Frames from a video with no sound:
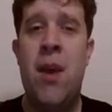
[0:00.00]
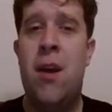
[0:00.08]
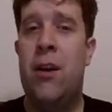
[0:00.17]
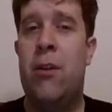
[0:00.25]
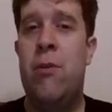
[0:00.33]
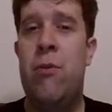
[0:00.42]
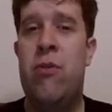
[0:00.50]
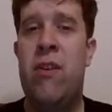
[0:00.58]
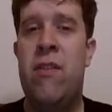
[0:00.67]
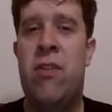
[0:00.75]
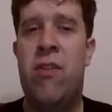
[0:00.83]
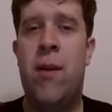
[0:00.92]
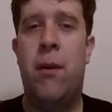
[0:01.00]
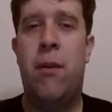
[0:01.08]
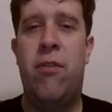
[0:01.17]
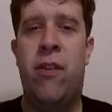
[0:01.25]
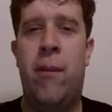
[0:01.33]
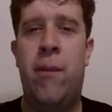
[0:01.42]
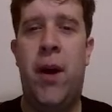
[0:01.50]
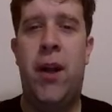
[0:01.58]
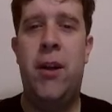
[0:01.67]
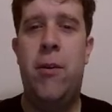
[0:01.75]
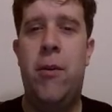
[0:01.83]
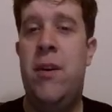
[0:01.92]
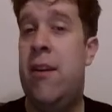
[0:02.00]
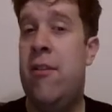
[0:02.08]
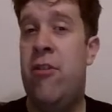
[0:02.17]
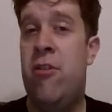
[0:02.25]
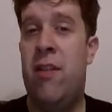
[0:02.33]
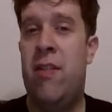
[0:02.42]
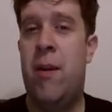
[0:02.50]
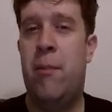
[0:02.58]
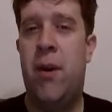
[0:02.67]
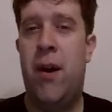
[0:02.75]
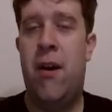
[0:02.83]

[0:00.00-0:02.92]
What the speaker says: Clues give the sum of some unknown digit number